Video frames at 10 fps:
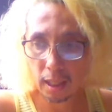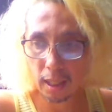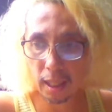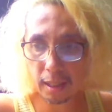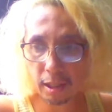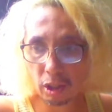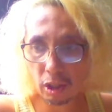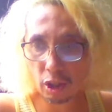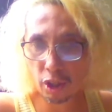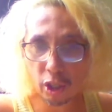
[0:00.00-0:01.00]
it
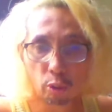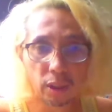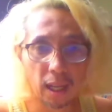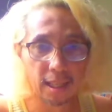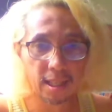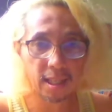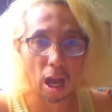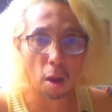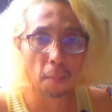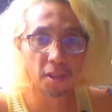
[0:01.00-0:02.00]
showed us
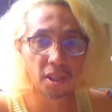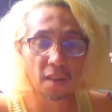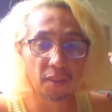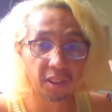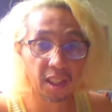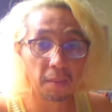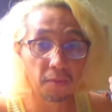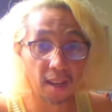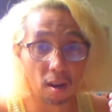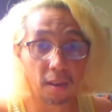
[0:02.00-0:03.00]
how much of a
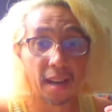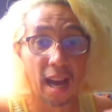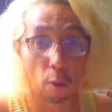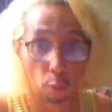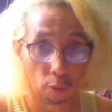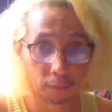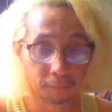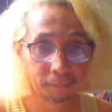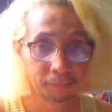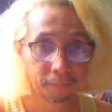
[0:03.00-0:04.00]
team they are now.
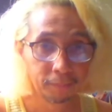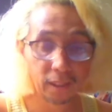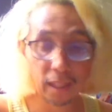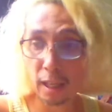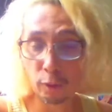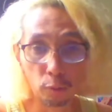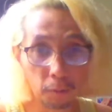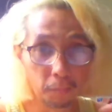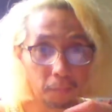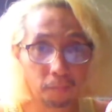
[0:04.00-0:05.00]
Lalo na
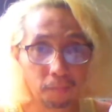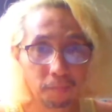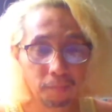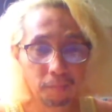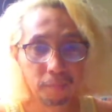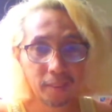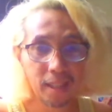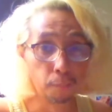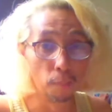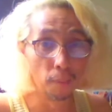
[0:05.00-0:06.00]
nung
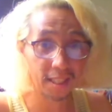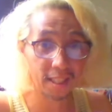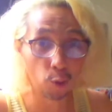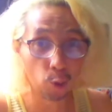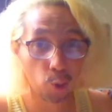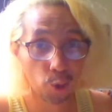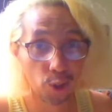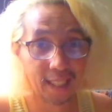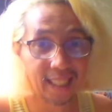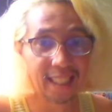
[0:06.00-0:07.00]
bumalik si Horohoro
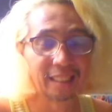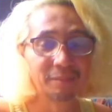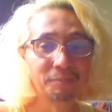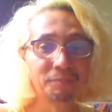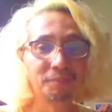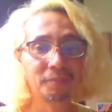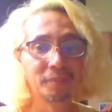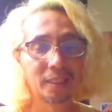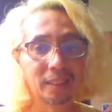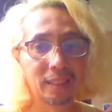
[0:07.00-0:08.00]
sa kanila.
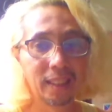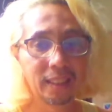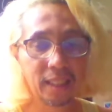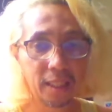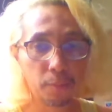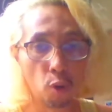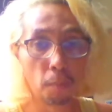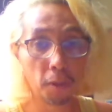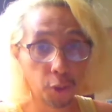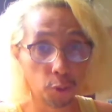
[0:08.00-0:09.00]
Right, he's
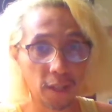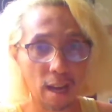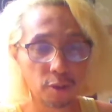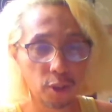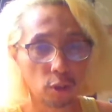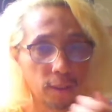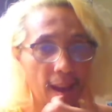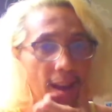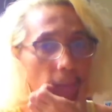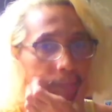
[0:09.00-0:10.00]
more mature now, so
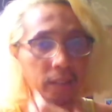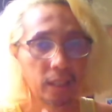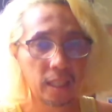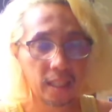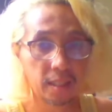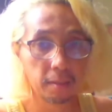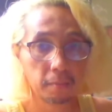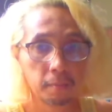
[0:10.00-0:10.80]
yeah, he's